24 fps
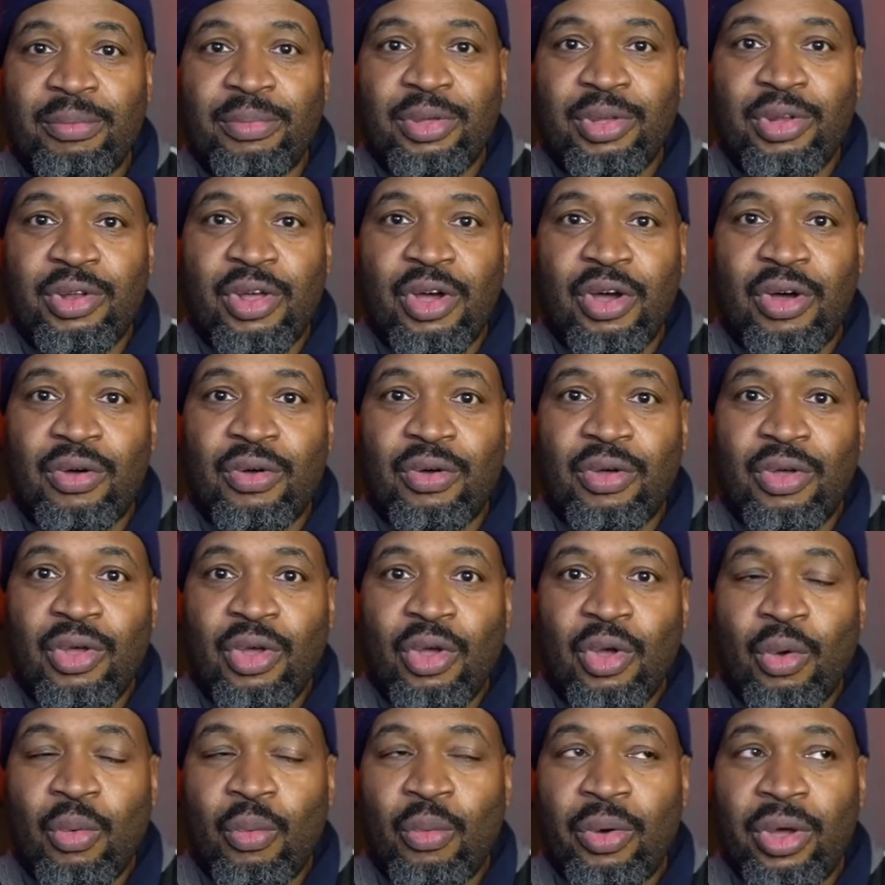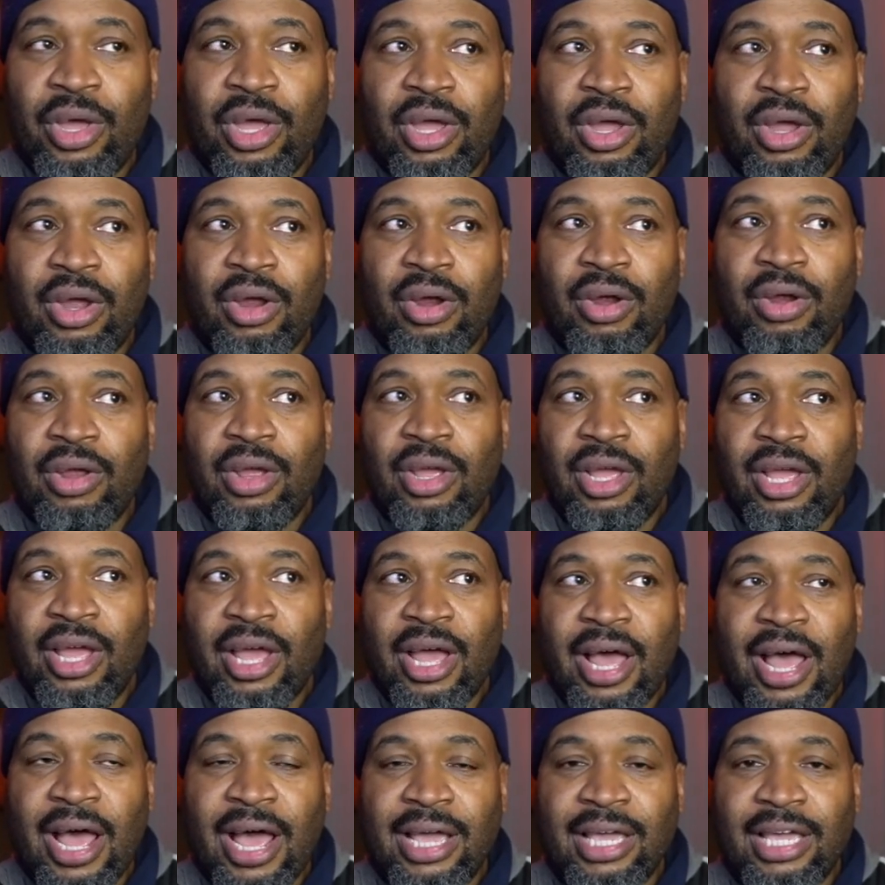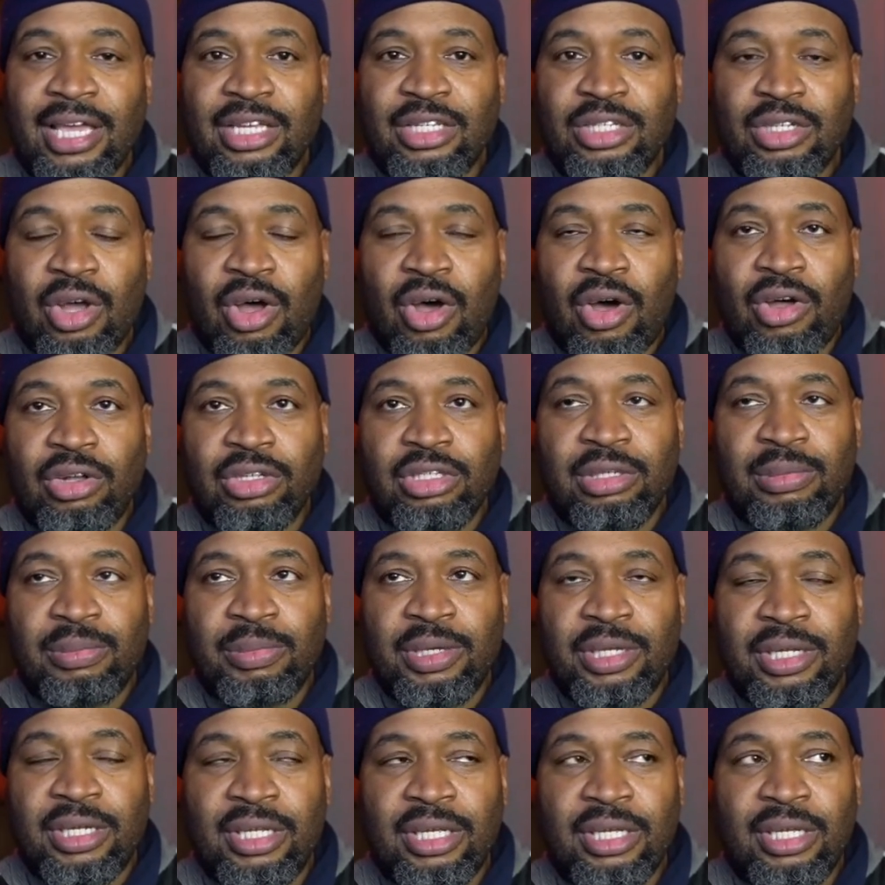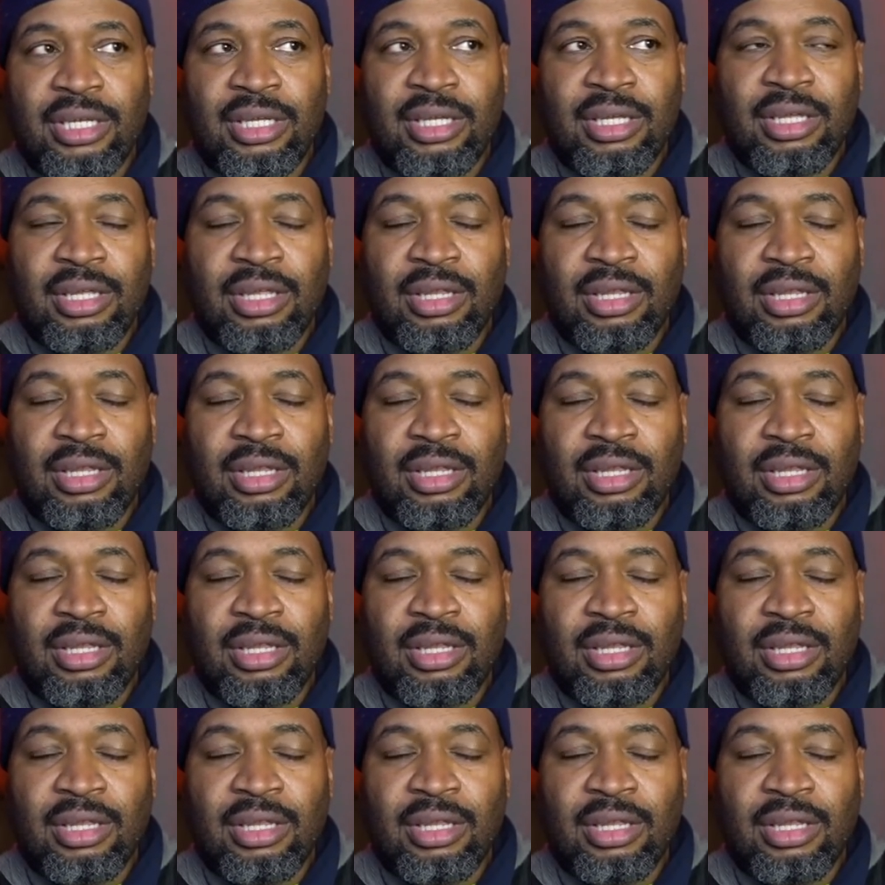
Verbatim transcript: You know, where I guess ultimately